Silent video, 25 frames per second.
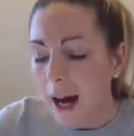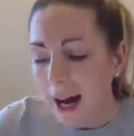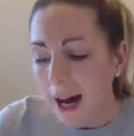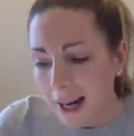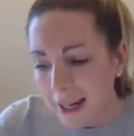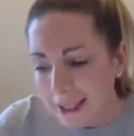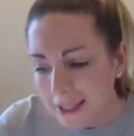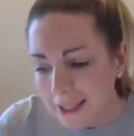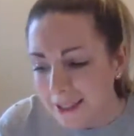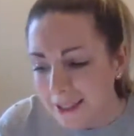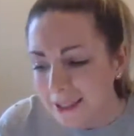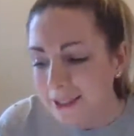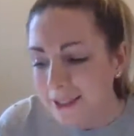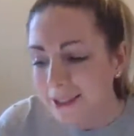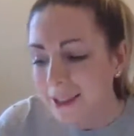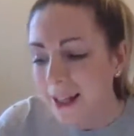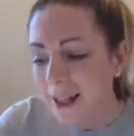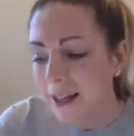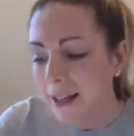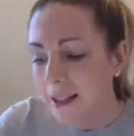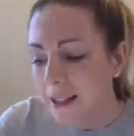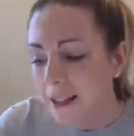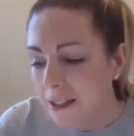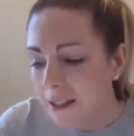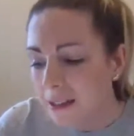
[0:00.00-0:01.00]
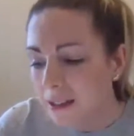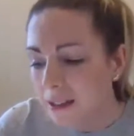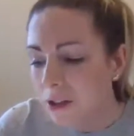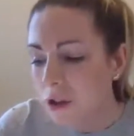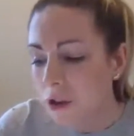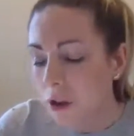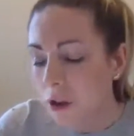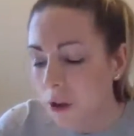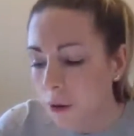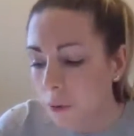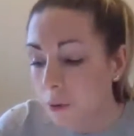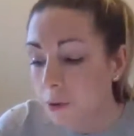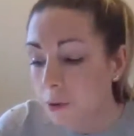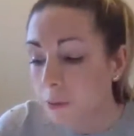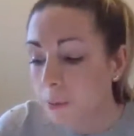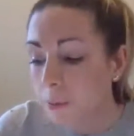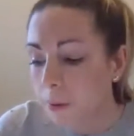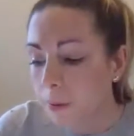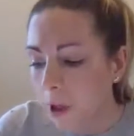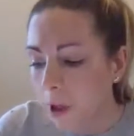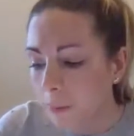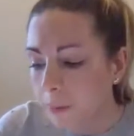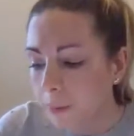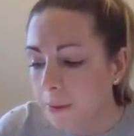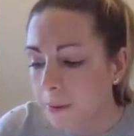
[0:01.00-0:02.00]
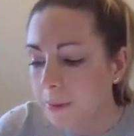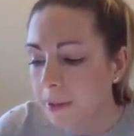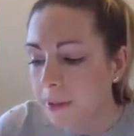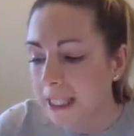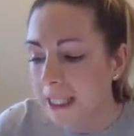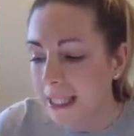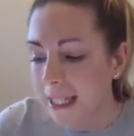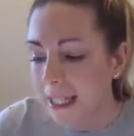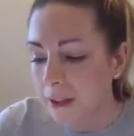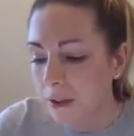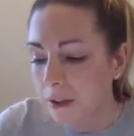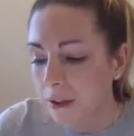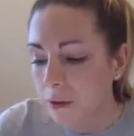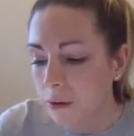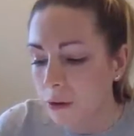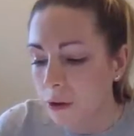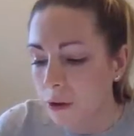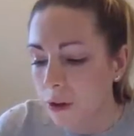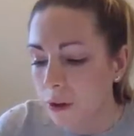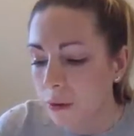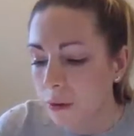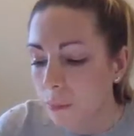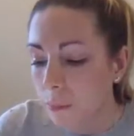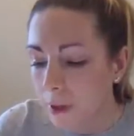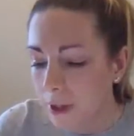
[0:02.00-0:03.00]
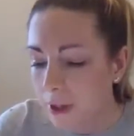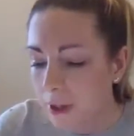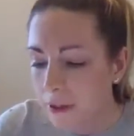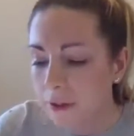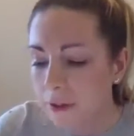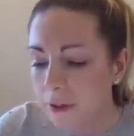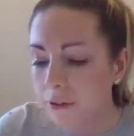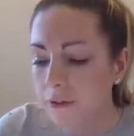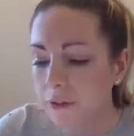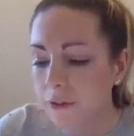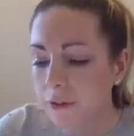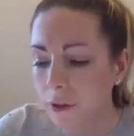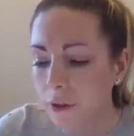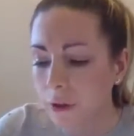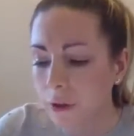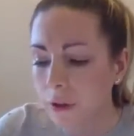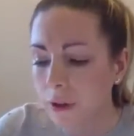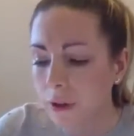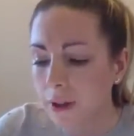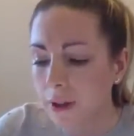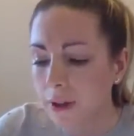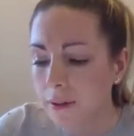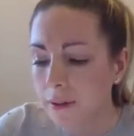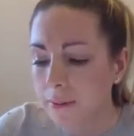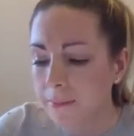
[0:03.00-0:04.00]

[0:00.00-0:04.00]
I decided the dog was probably killed with the fork